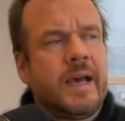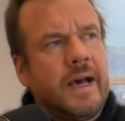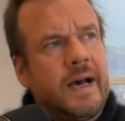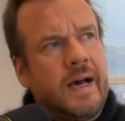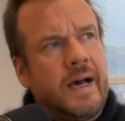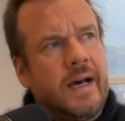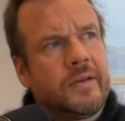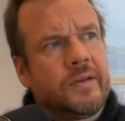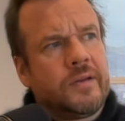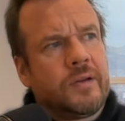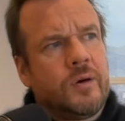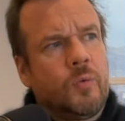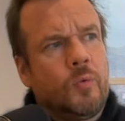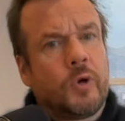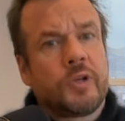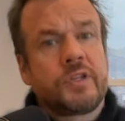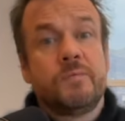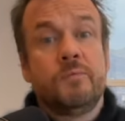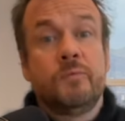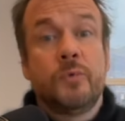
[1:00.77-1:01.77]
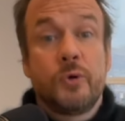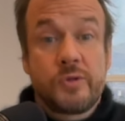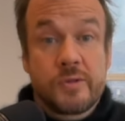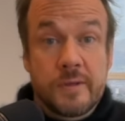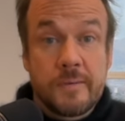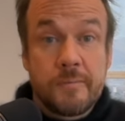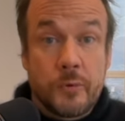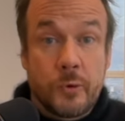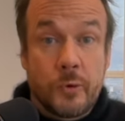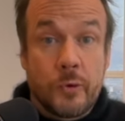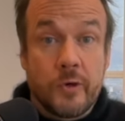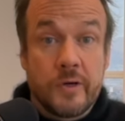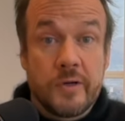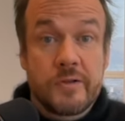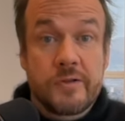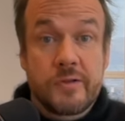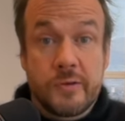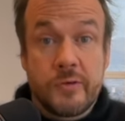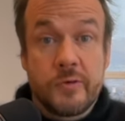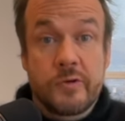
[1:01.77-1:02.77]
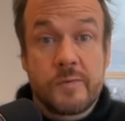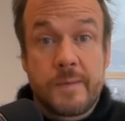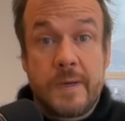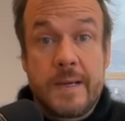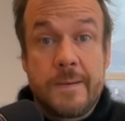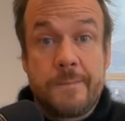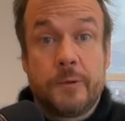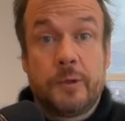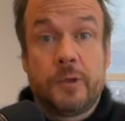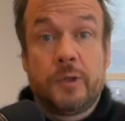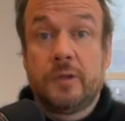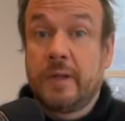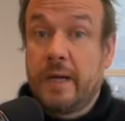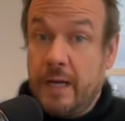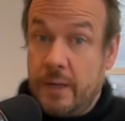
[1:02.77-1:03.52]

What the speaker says: And what's most important to those people,